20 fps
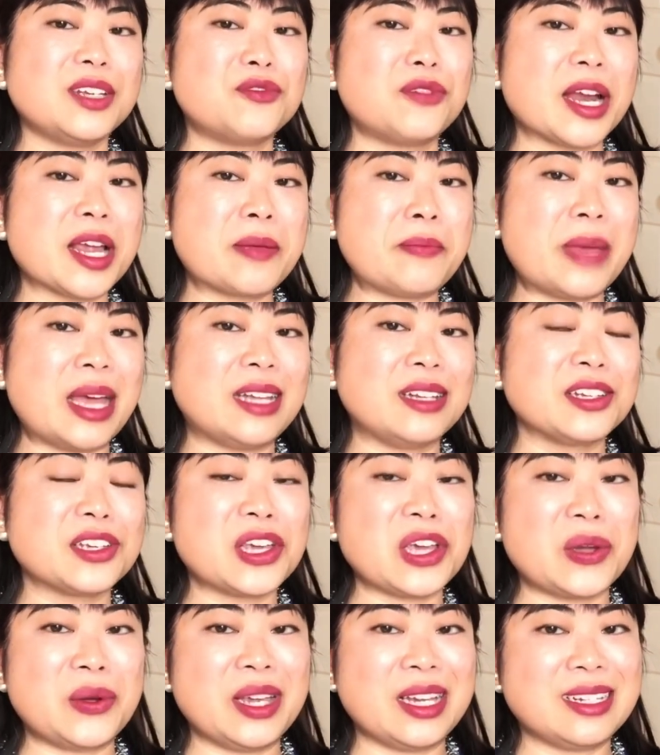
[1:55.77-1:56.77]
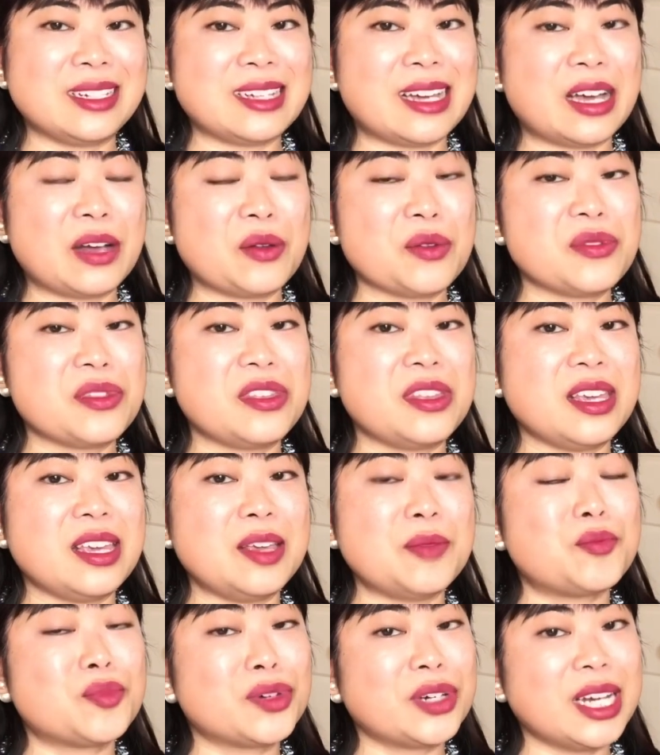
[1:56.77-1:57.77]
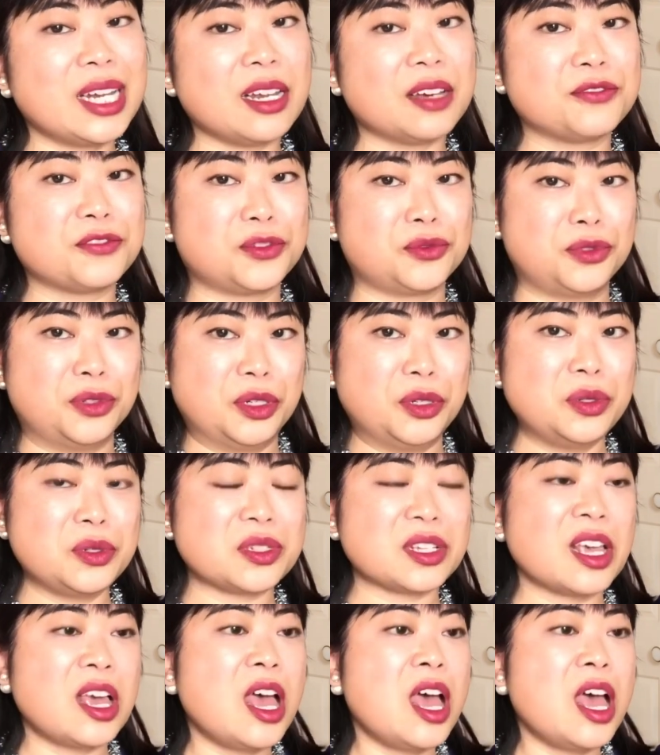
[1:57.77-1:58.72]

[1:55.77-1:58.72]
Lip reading: recommend going down the pre-loved route,